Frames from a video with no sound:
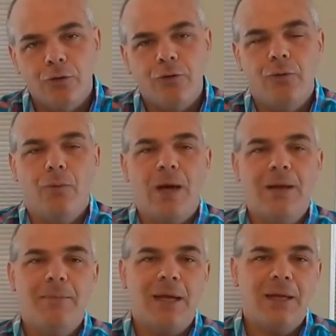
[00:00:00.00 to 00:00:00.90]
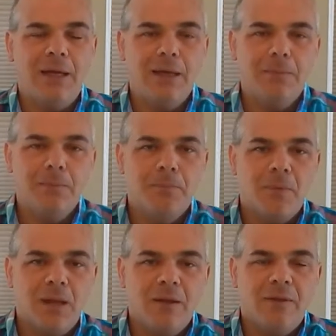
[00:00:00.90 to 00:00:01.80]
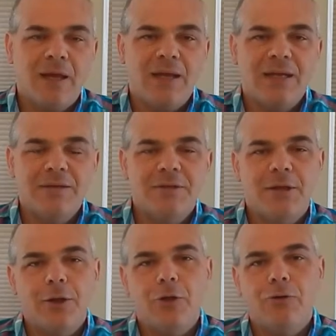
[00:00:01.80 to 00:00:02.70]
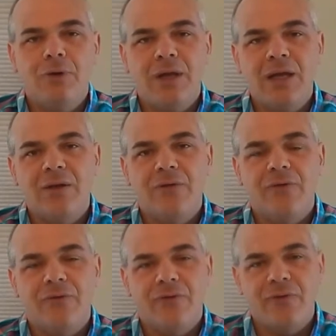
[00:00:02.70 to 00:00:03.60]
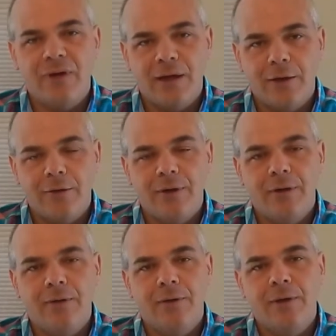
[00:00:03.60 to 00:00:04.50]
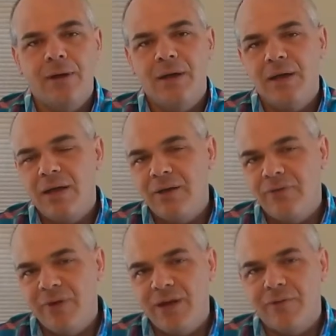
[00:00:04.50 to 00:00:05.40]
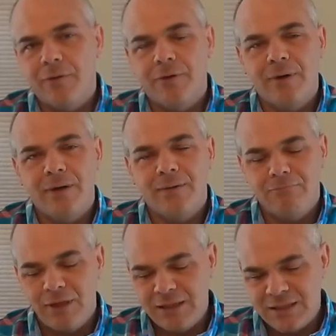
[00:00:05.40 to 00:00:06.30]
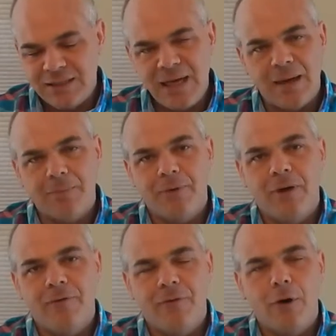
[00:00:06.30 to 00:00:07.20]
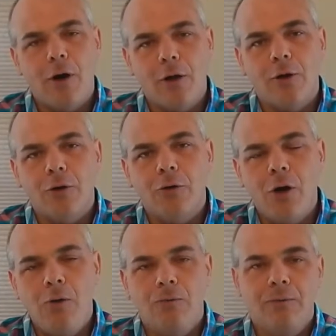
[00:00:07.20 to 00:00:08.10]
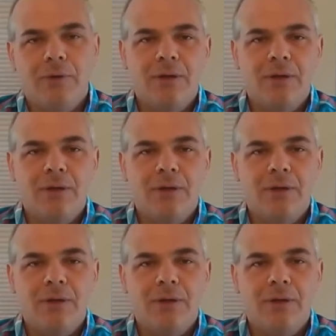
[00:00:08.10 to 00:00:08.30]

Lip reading: to winemaking that gives it a unique flair and flavor and stamp of all our own.